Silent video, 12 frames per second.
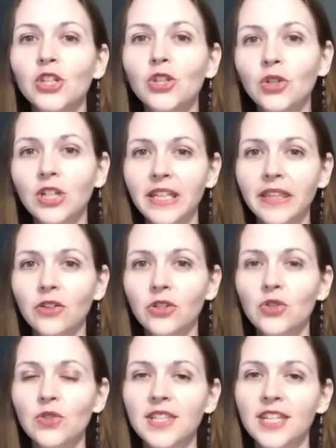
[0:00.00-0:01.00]
You can either
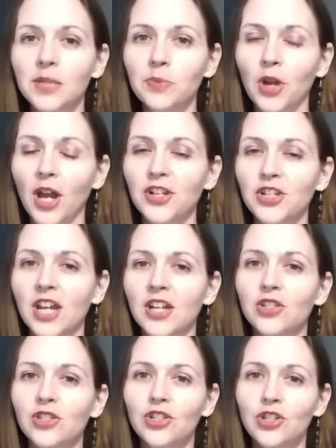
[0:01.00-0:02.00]
use these
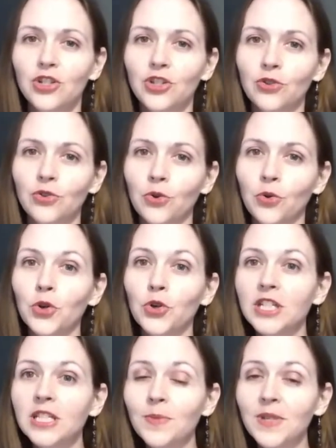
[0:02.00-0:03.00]
projects to do
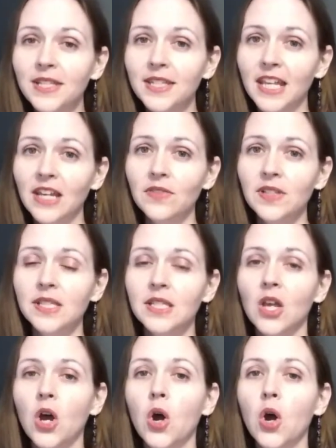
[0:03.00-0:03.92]
Christmas gifts,